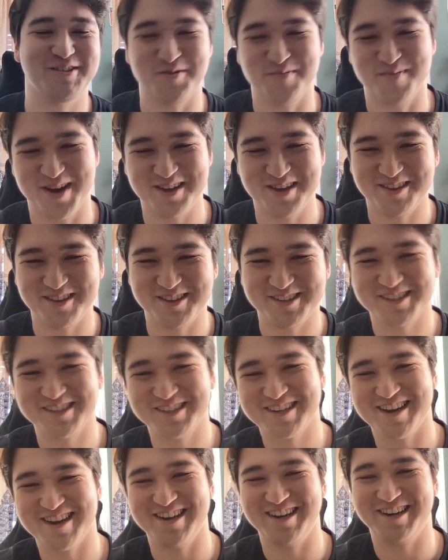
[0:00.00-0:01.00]
so my
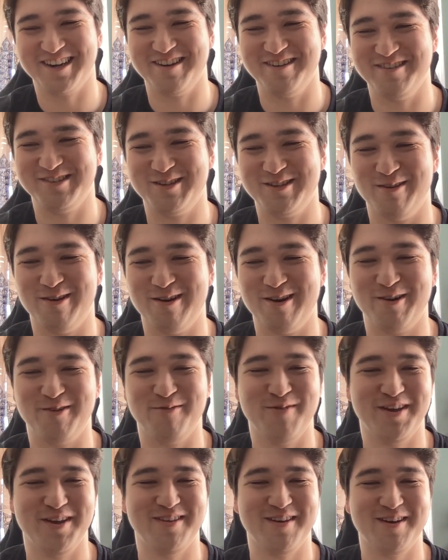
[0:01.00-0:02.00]
thesis kind of goes along
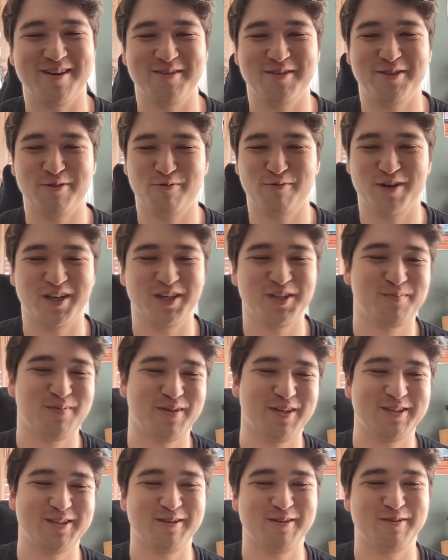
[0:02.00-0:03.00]
with L3s, but
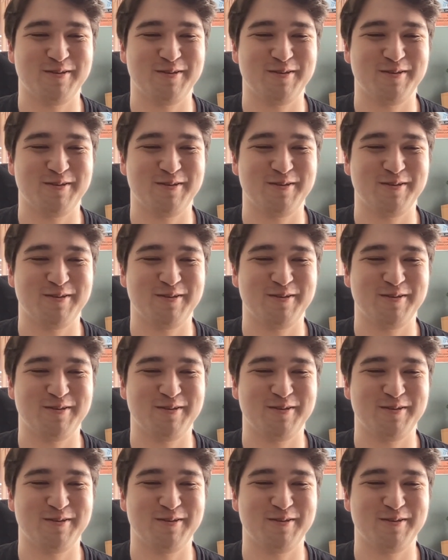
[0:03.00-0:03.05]
it's a